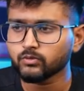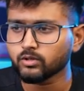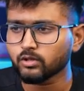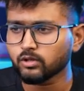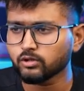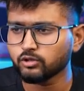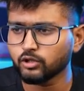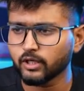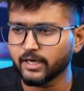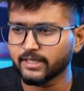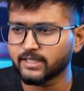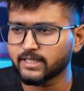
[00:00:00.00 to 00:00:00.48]

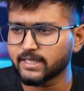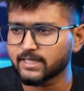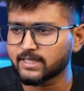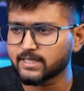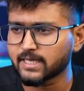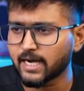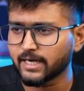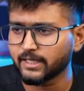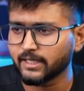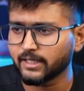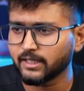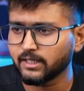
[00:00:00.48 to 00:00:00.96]
So let's get
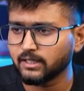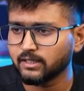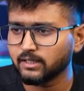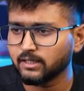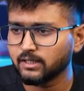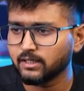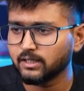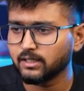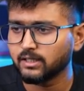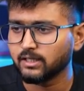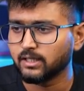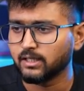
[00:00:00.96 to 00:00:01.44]
started.
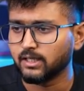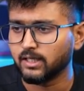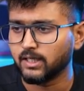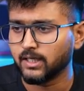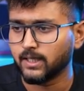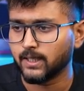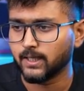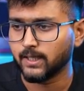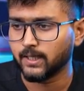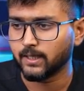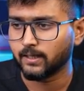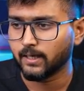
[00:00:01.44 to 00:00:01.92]

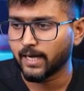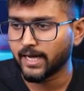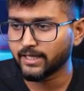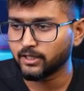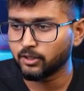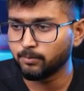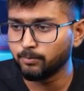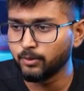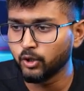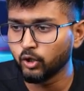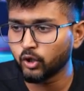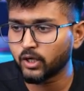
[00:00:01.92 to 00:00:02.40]

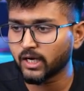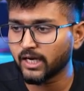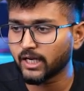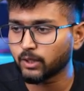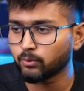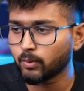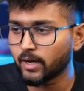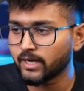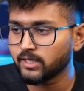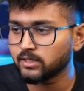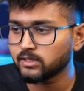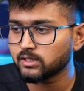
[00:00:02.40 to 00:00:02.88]
The blue
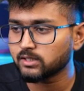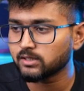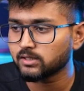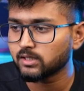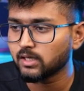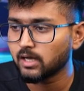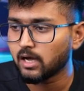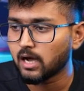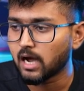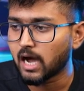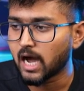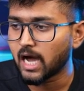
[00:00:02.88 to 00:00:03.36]
color
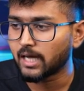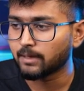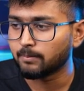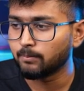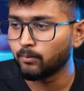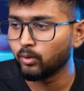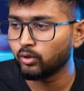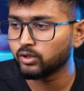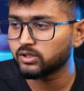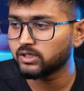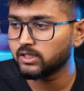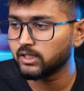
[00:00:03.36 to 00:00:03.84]
ones are
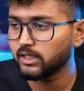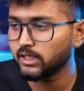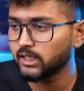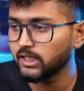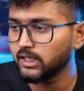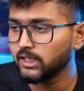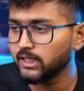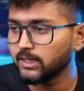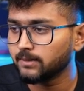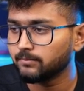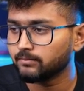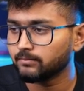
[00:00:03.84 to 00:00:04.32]

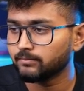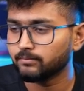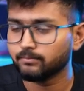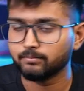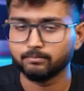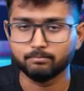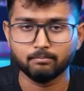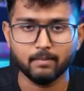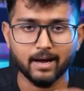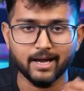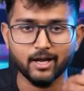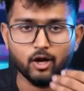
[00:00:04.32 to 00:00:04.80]
mostly
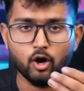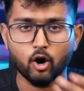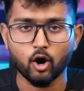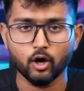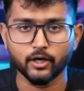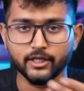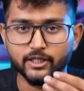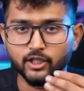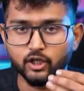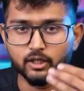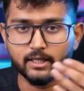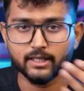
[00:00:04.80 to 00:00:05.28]
my
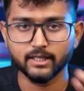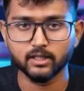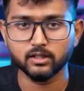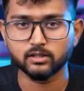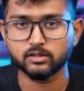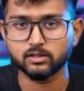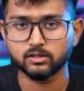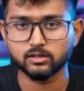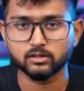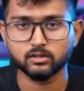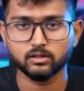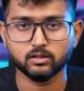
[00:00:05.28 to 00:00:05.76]
audio
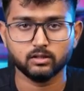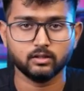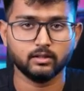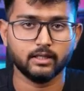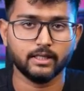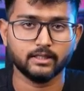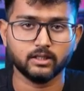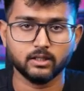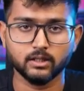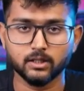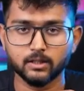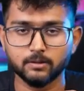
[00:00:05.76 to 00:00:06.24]
layers,
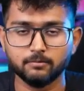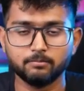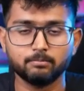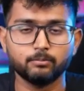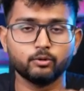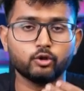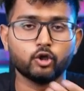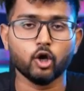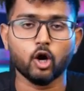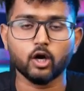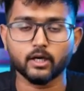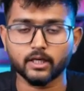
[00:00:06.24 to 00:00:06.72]
like the
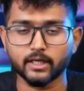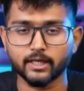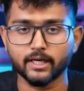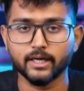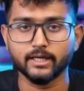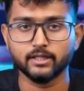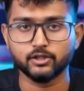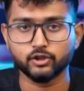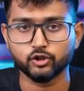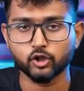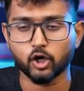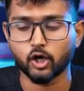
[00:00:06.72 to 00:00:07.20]
talking
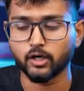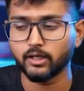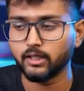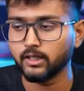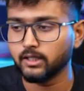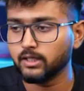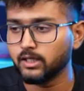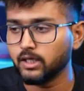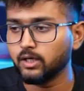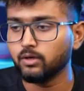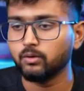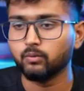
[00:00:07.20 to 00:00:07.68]
head
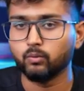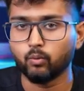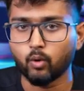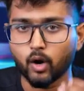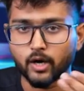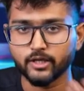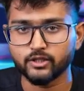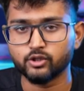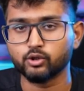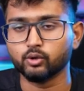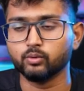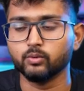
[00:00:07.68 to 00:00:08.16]
shot,
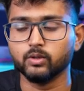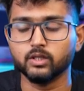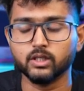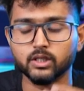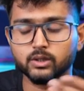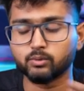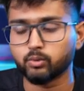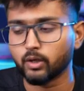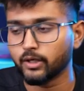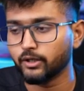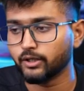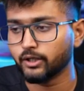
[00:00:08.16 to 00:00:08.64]

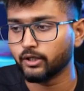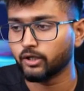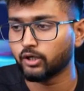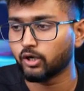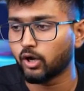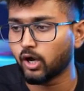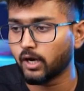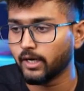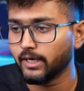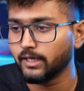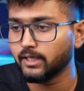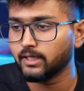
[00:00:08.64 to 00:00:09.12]
voiceovers, whatever you
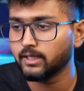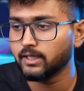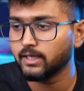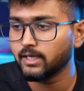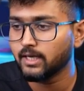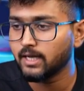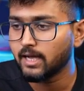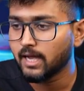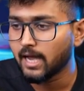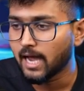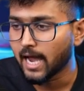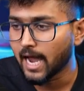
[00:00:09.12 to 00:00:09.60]
call it.
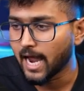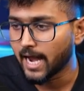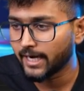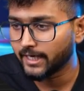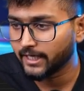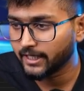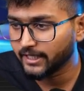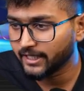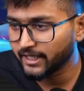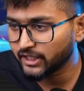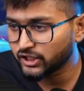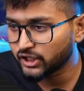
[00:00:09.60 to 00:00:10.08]

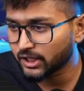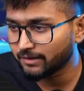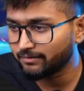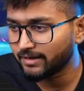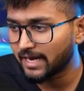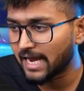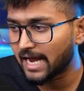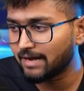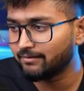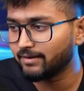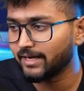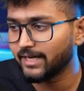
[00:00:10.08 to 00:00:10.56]
And niche we
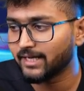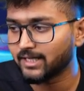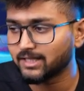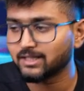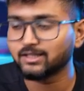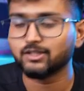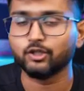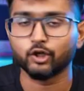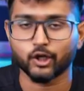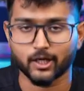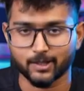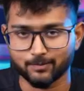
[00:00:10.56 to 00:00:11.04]
have
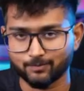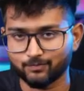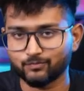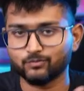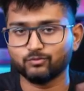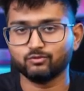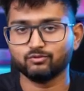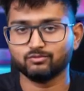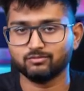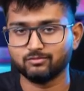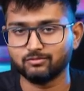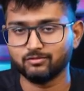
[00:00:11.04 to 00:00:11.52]
like, okay,
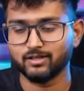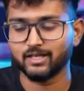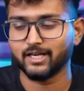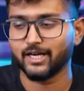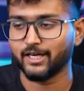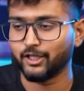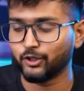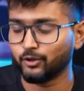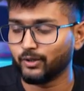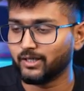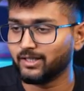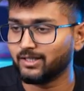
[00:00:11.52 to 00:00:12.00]
we'll
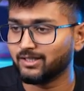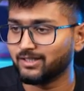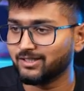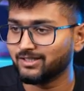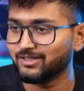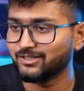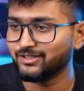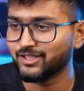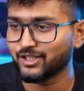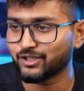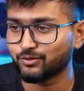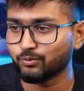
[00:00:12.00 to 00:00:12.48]
get to it.
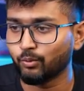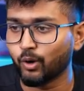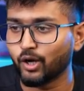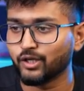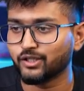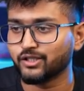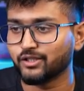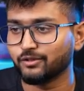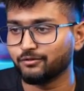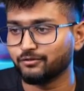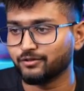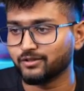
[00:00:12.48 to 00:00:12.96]
Just
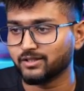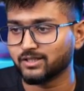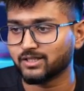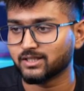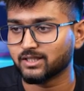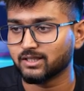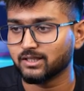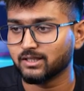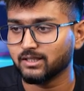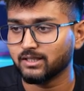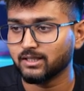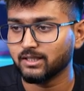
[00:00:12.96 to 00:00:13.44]
watch it
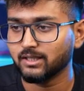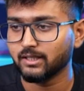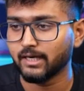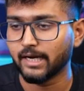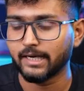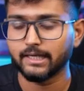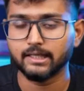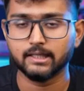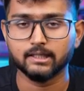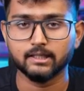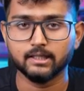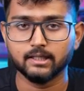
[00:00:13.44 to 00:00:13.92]
first,
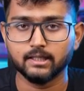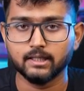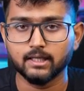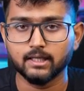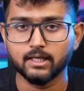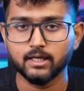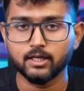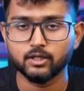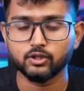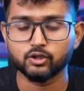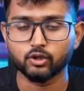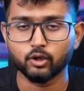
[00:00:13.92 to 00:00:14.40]
right?
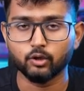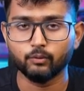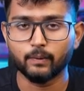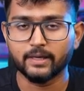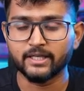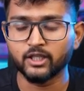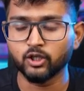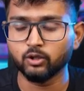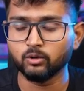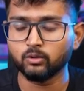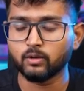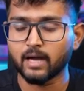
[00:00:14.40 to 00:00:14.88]
So
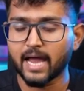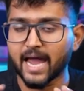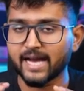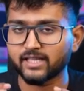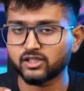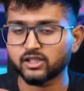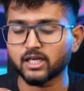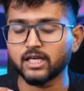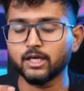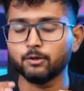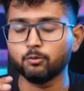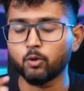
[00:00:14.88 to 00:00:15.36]
when you
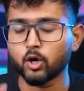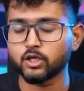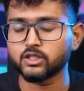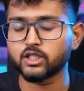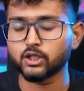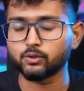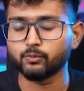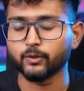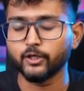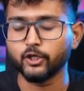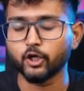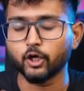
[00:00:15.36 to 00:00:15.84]
actually watch
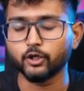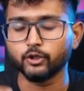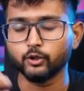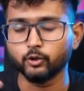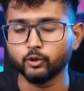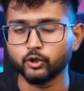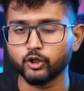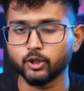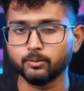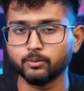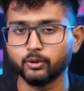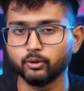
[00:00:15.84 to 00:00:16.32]
this video on
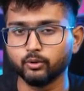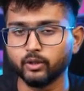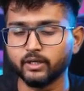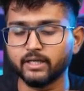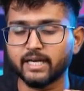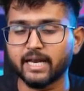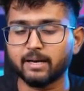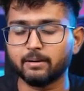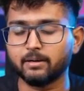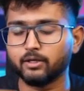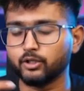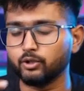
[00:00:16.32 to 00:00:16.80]
YouTube,
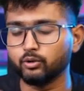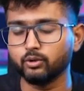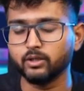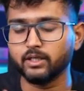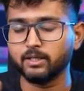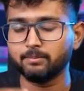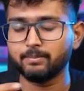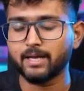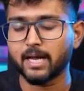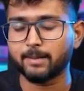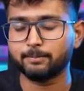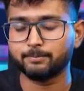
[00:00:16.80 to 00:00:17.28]
you
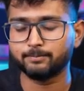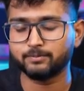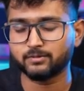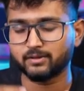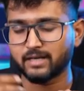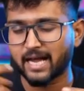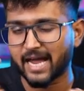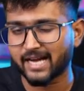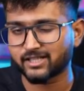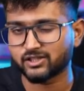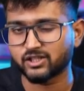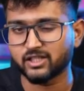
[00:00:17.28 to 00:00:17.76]
wouldn't be
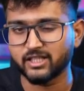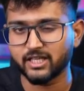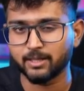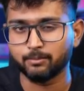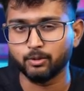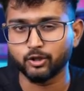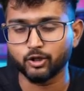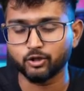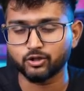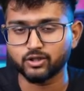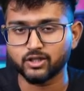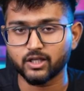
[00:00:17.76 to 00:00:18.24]
actually
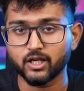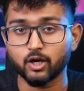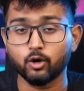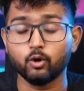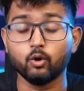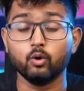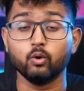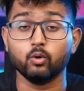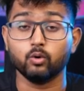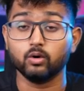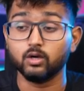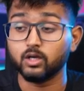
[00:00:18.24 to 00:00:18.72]
able to see,
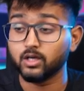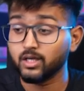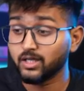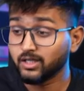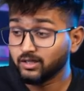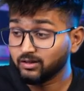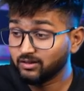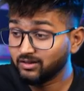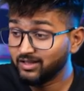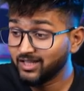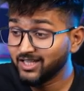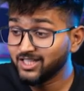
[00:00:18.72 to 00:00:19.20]
oh,
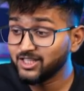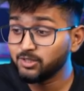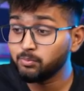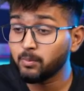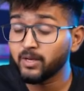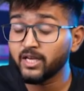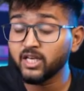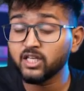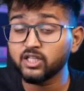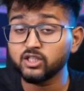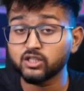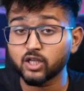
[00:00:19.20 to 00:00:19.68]
these
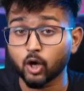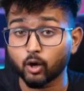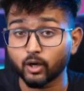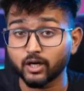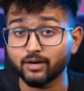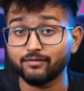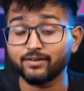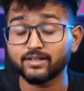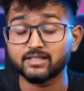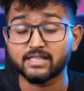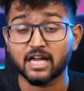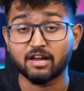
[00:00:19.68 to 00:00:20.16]
many
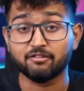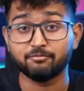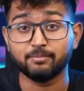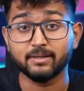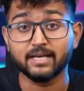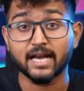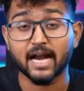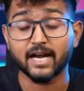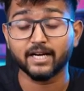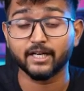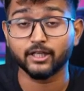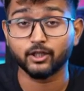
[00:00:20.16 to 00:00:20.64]
sound effects have
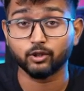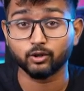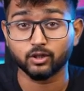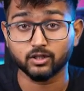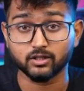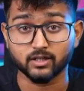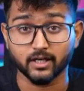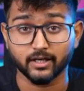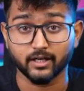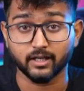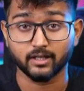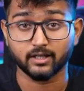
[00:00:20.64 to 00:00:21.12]
been added to
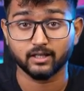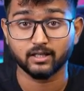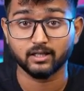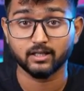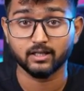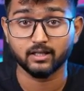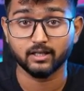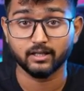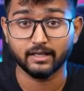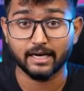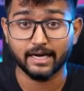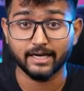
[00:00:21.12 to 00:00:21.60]
this edit,
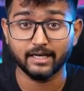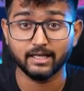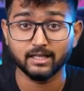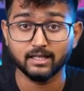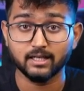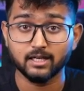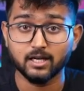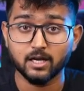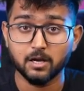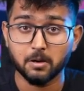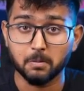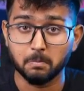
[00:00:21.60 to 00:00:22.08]
right?
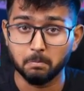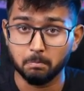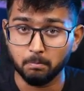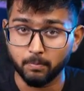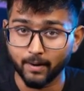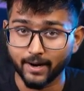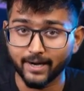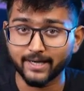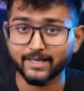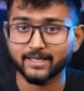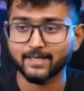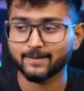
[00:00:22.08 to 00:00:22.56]

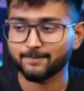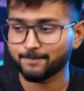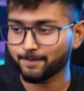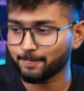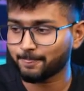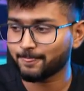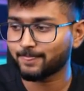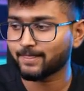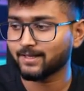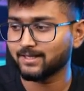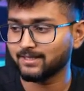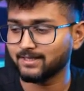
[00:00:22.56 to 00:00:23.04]
But
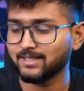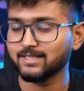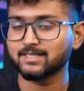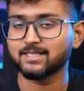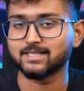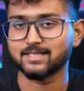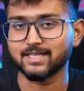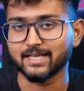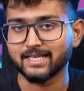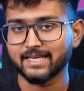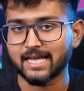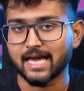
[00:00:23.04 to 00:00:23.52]
this
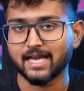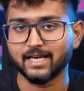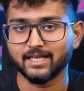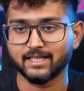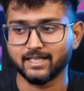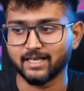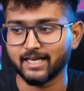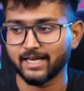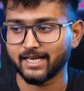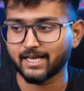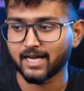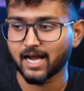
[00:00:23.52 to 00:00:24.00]
is the
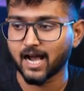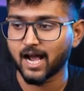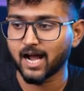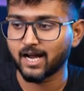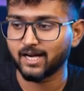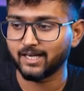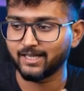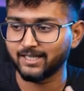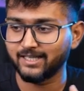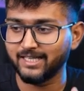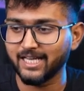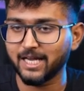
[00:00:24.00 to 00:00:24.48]
reality. Like
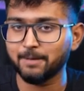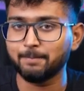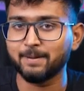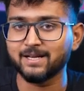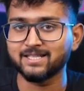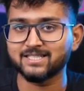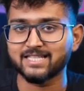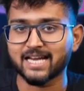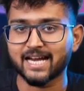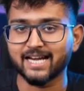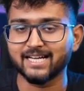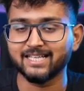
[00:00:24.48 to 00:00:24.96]
deep
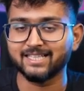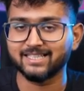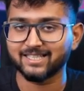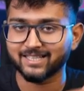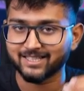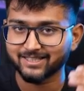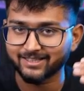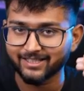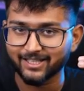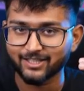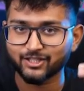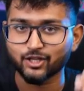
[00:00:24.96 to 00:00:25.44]

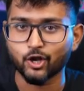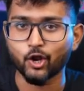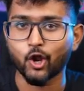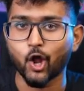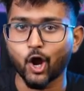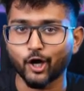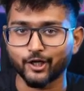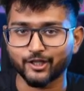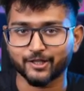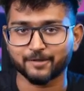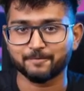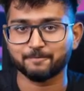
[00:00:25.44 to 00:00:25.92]
inside, there's a
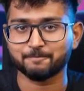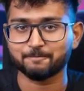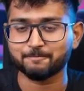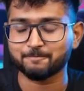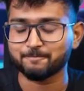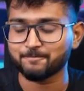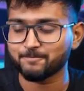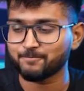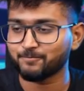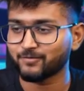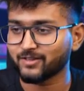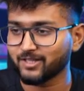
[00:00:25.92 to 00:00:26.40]
lot.
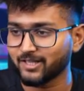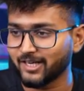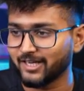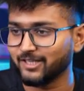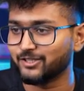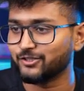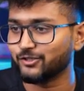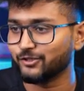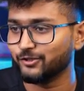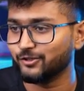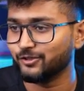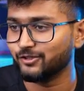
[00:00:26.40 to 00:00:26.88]

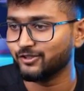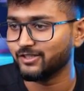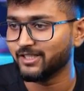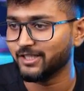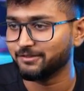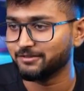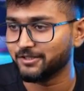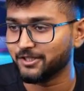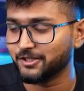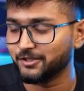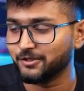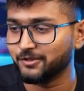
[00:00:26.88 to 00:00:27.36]
Right, so
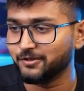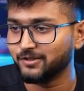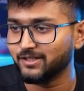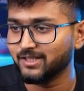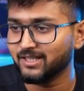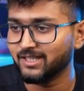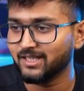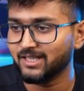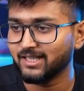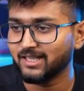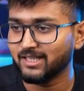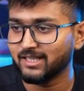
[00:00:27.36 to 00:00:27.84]
here we go.
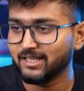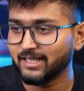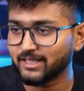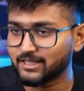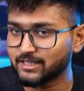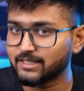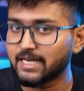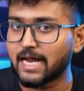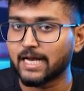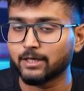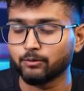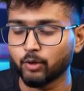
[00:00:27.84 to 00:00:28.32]
Let's
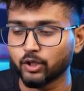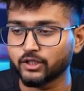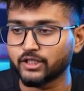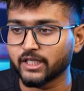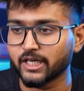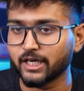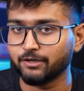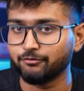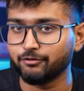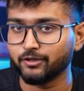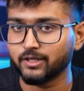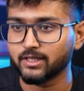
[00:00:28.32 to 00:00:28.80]
start
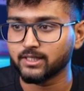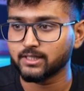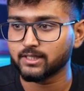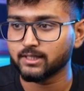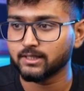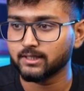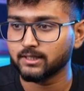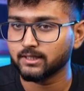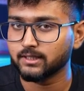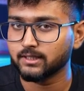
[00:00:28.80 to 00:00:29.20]
watching it first.